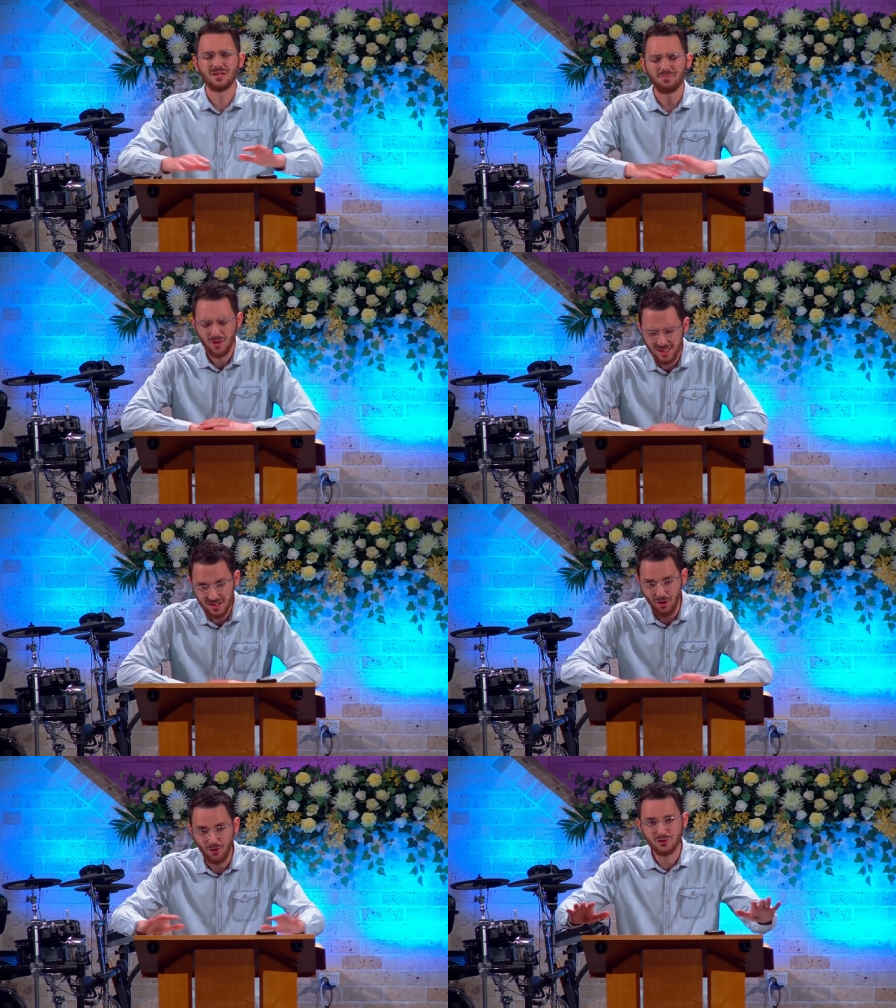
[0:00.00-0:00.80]
the
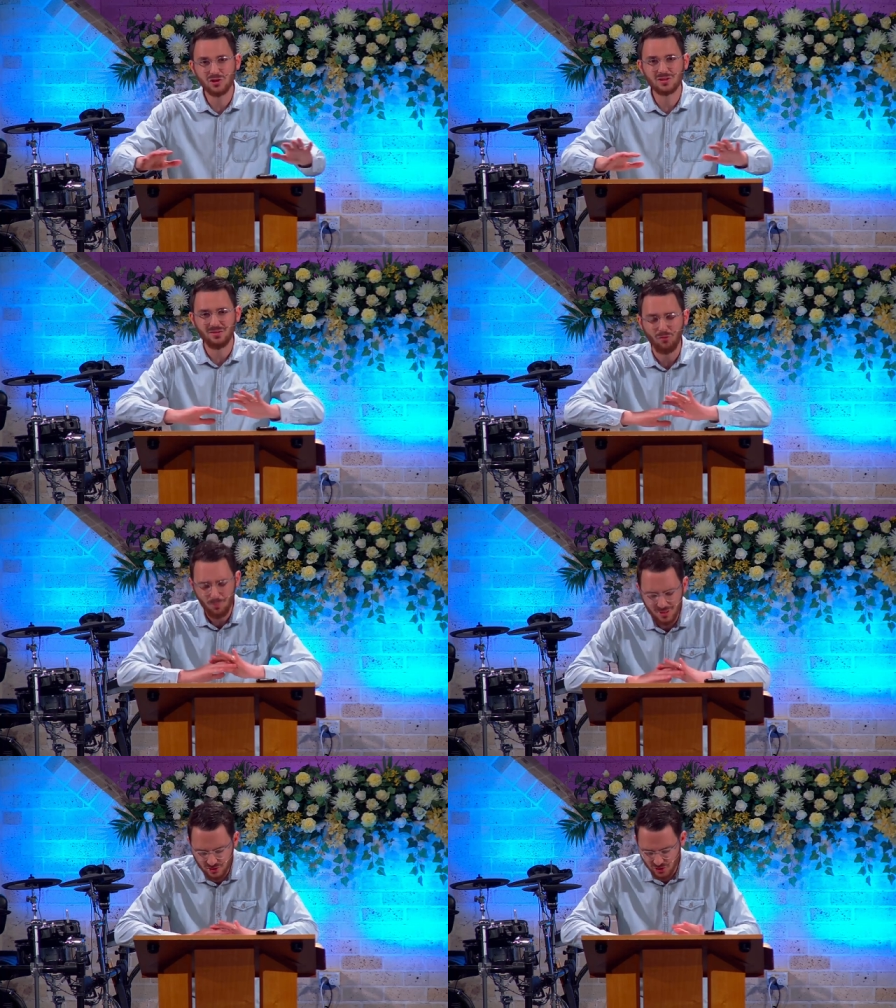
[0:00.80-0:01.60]
mighty oceans have all
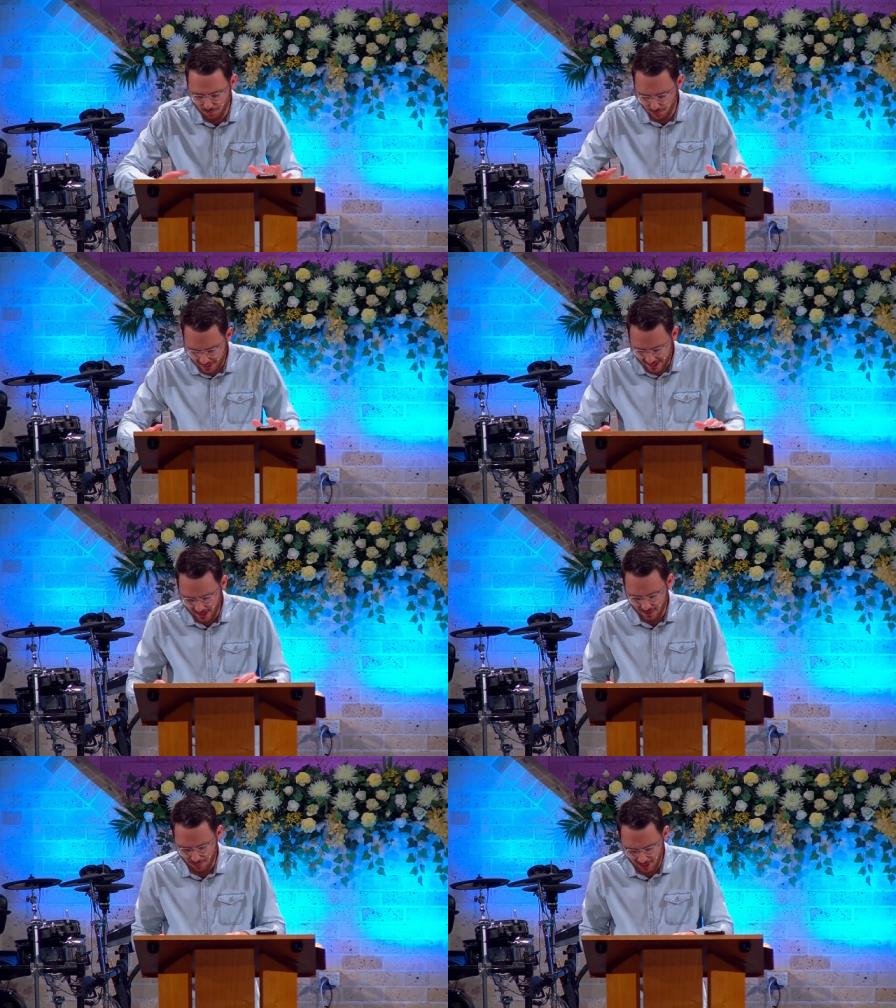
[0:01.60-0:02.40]
been spread
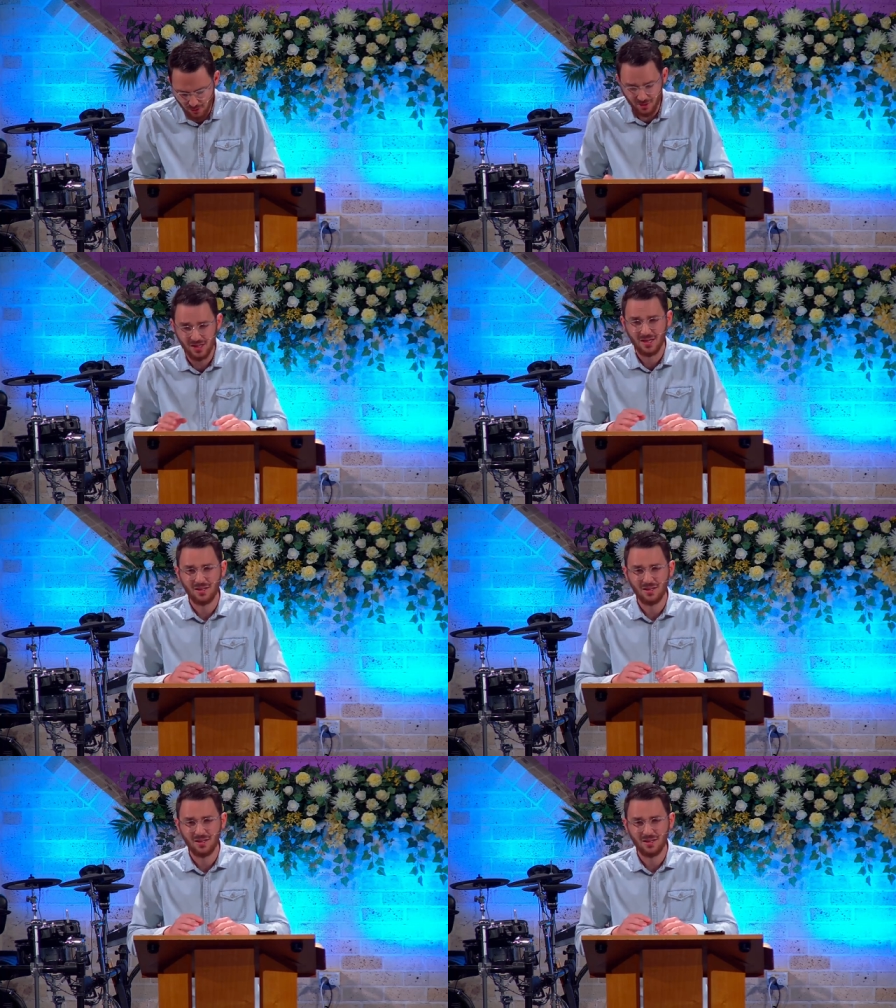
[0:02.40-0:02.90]
out by God,